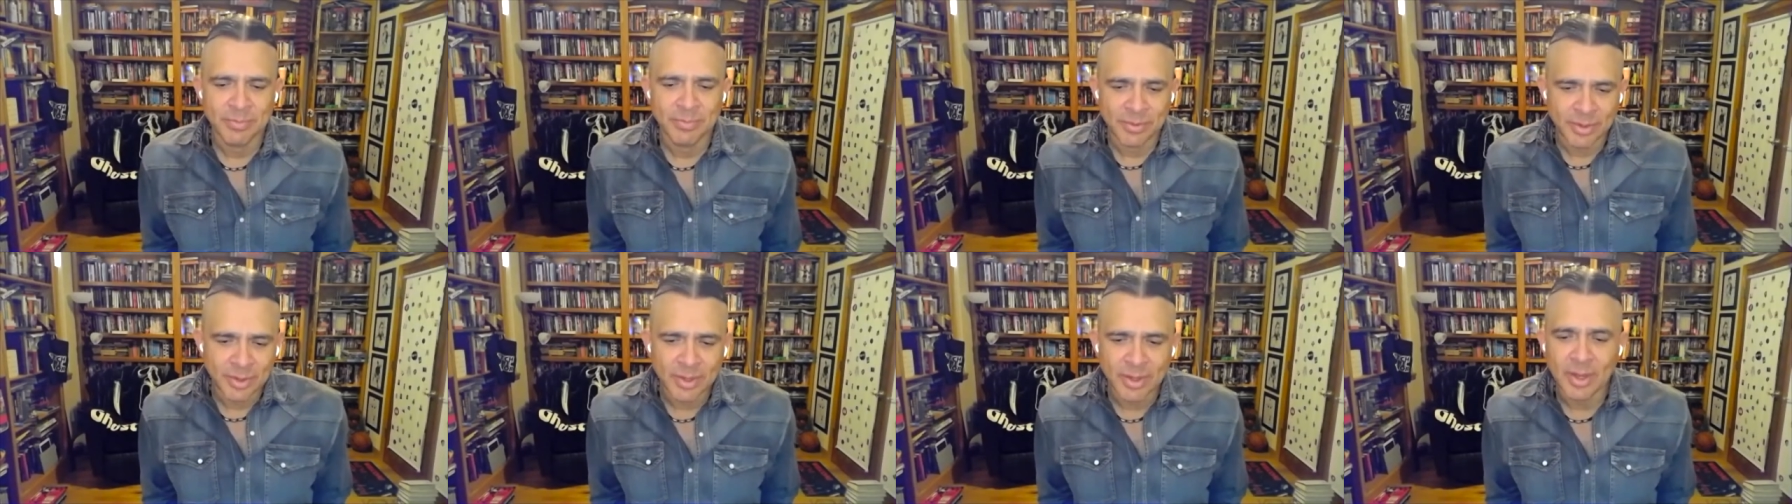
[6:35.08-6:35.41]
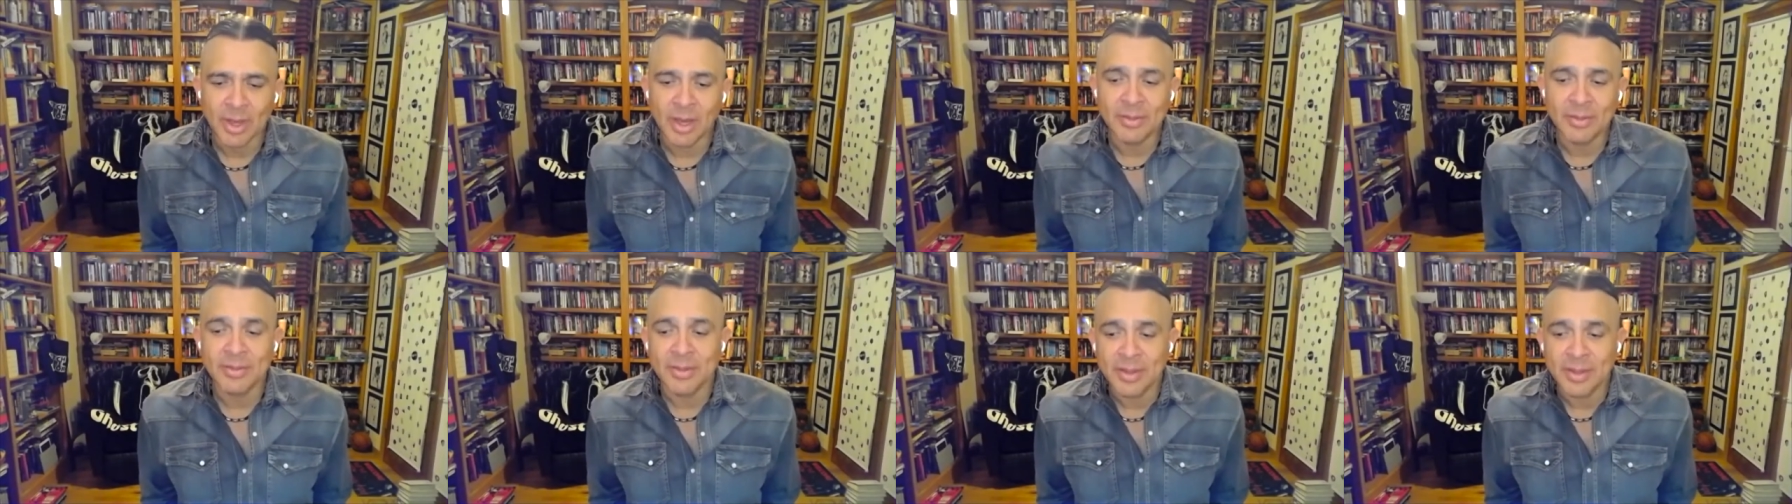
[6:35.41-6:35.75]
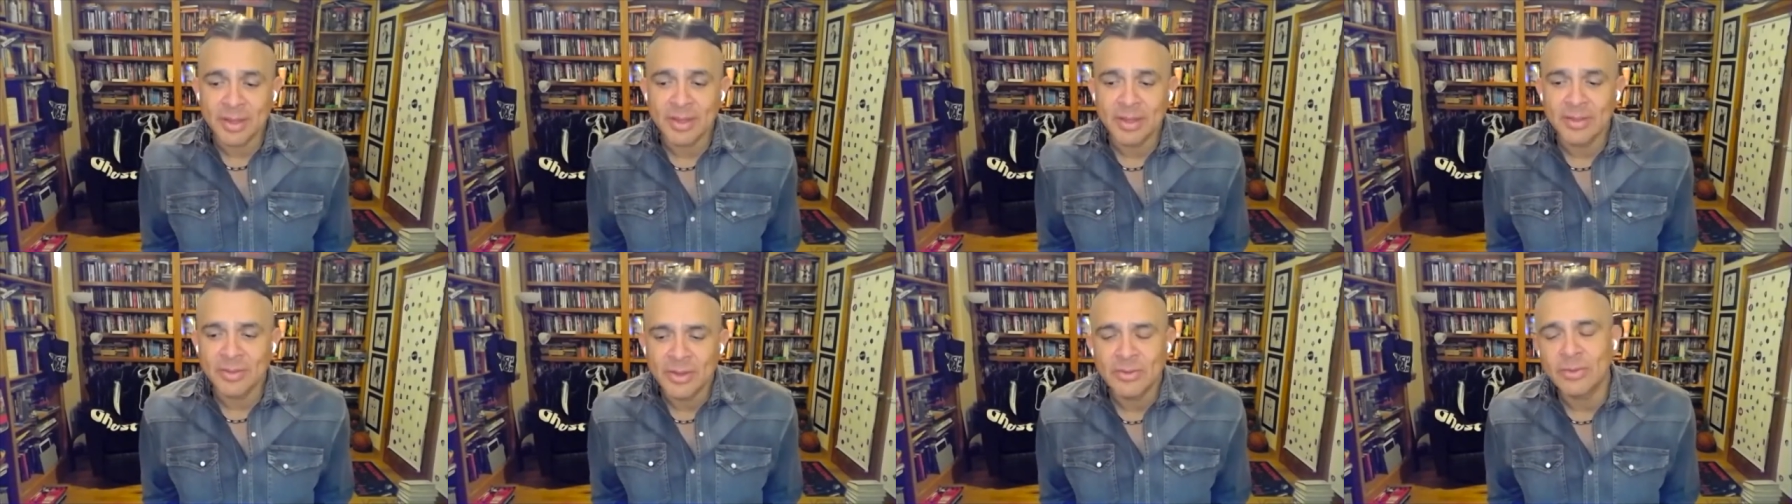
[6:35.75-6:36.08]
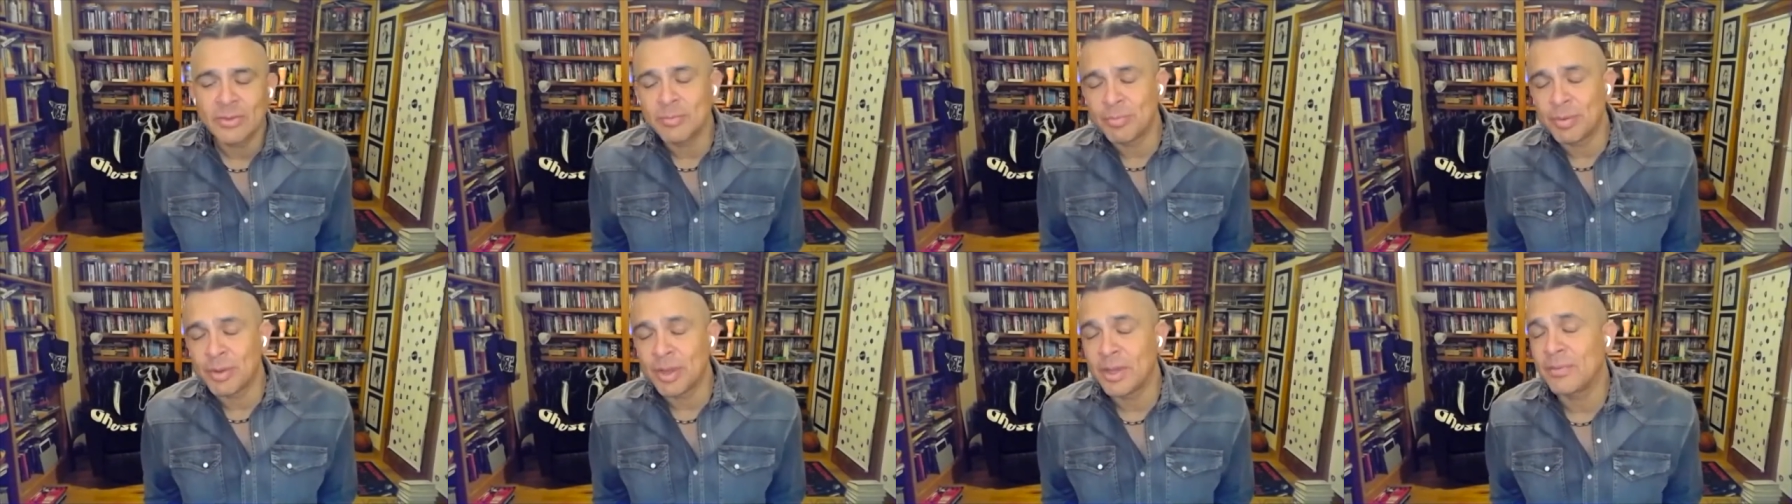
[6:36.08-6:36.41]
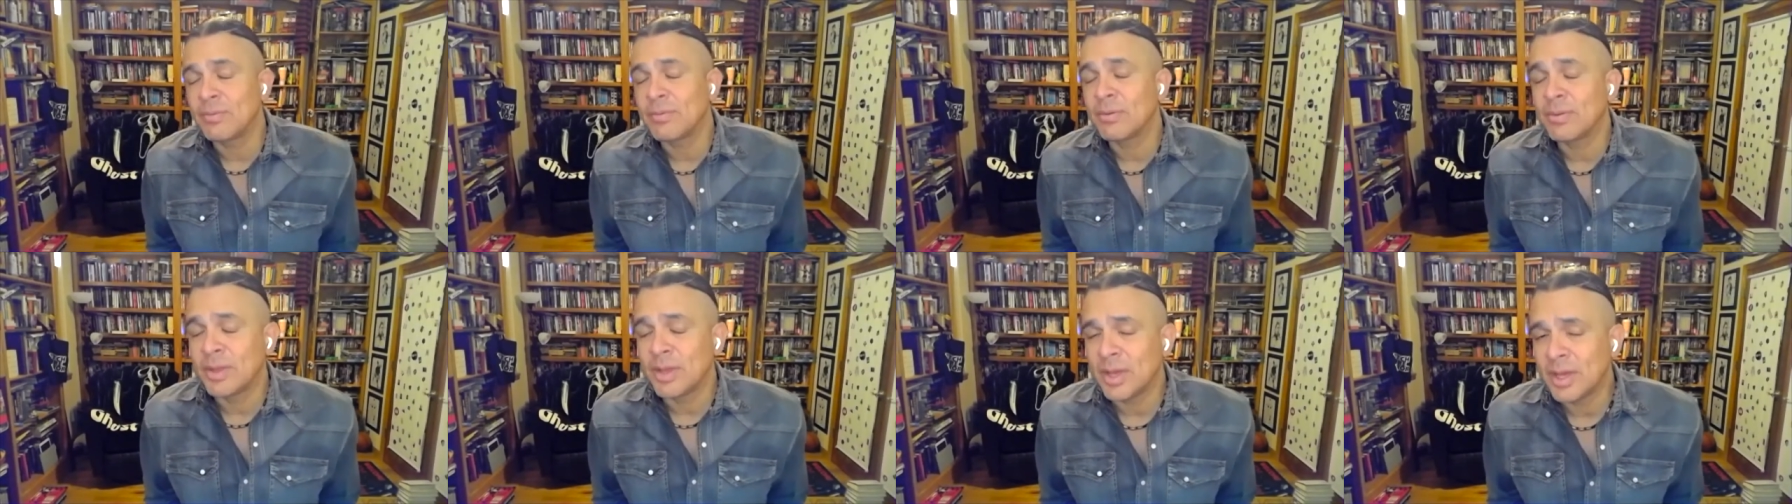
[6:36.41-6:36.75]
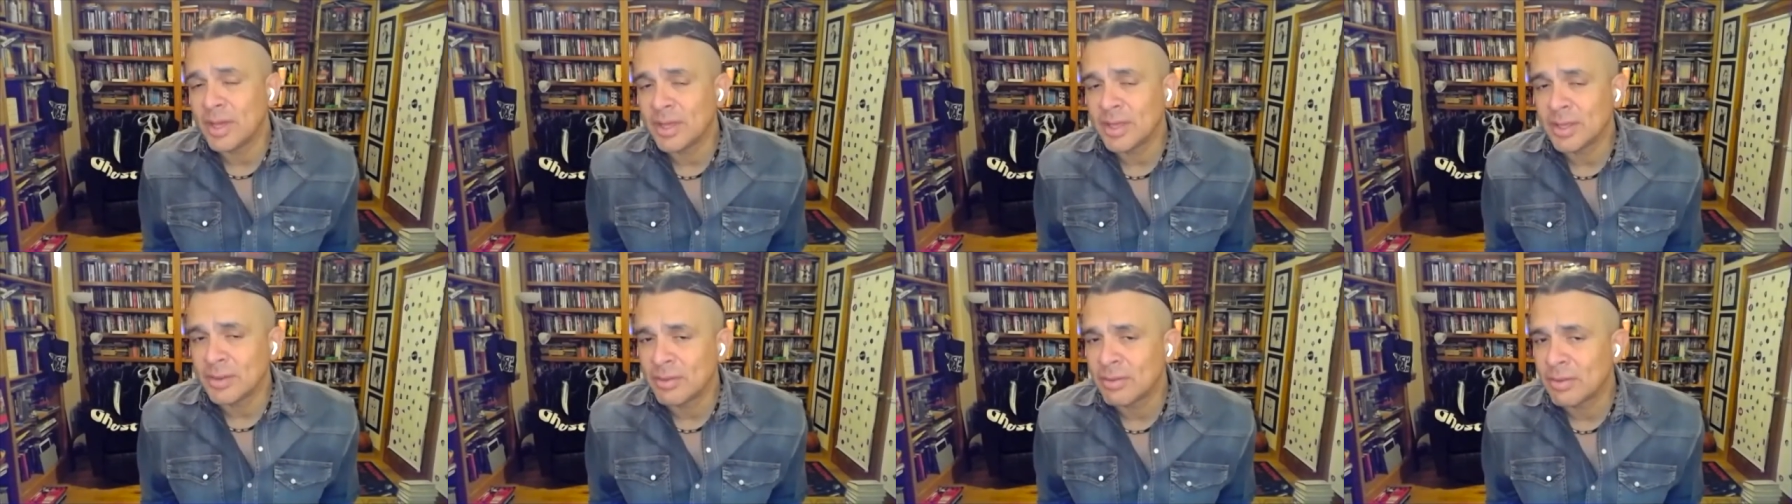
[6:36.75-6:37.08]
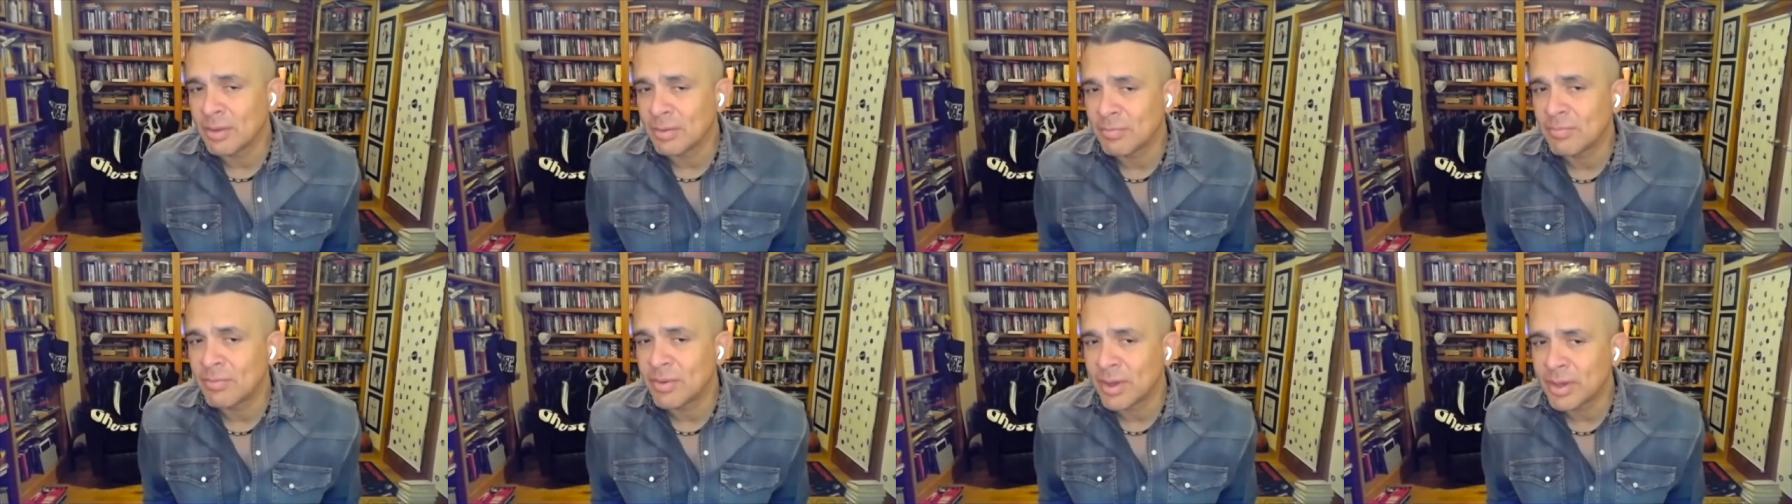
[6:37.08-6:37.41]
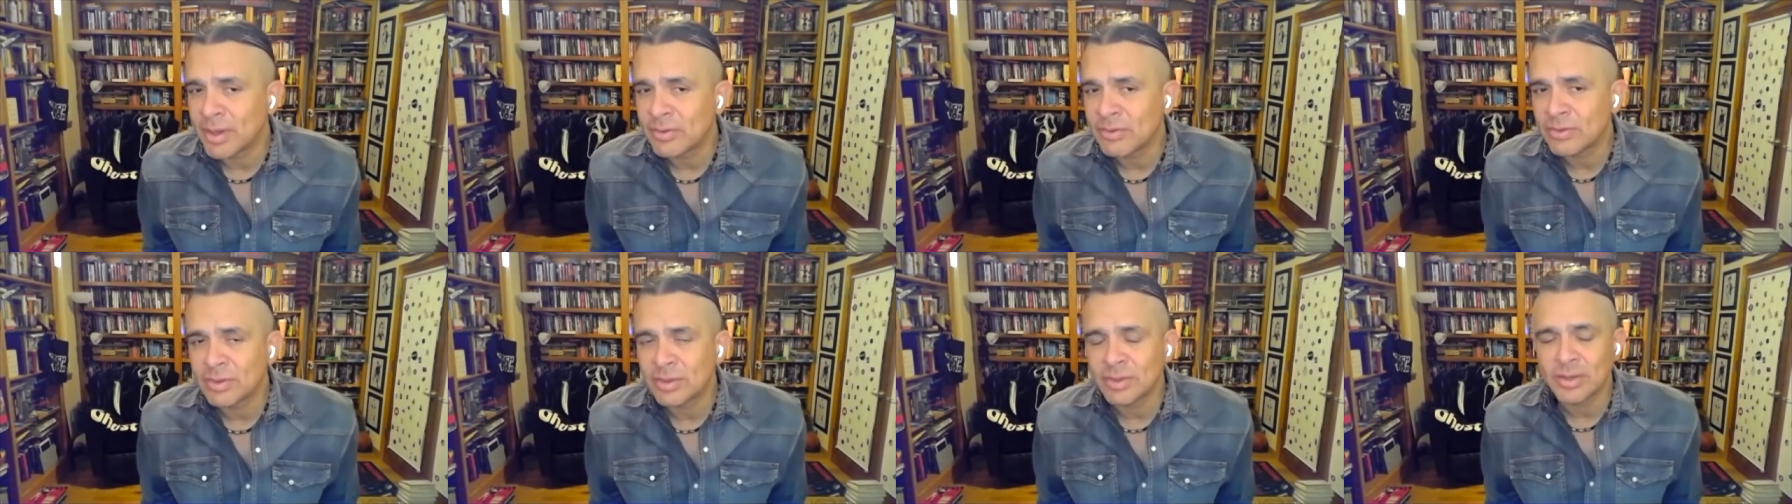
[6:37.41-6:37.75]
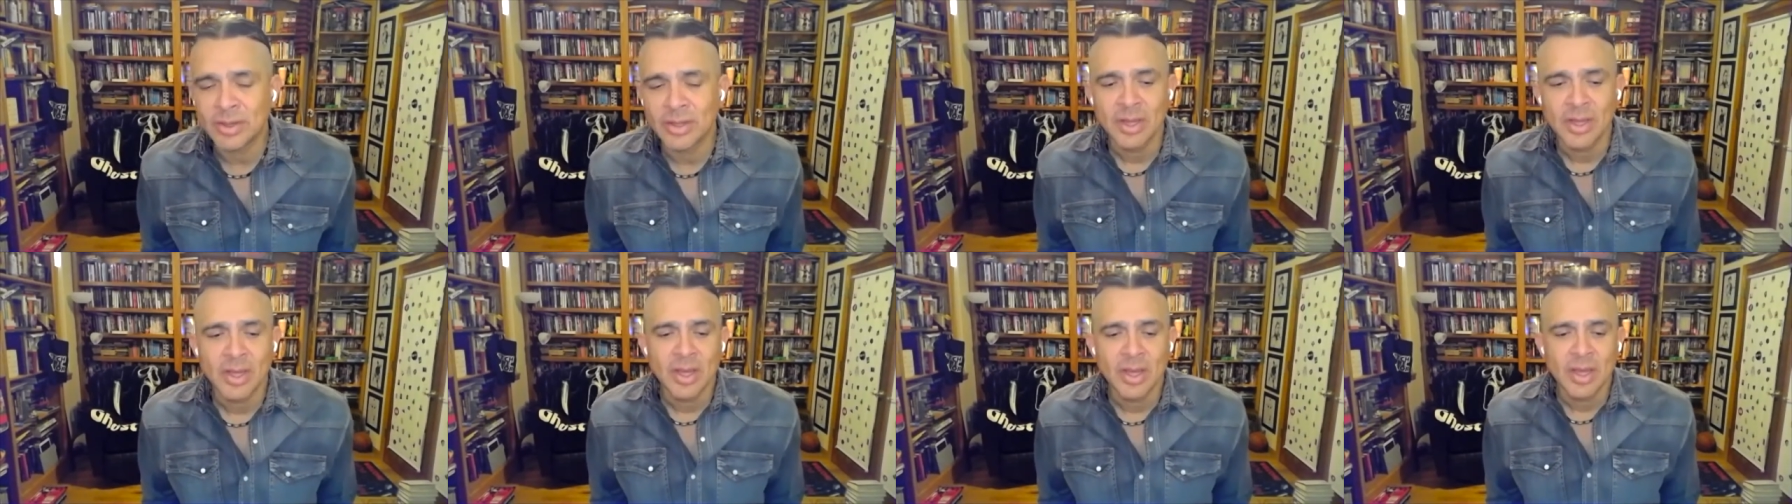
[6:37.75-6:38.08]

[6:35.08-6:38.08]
us thinking they should pay for that in some fashion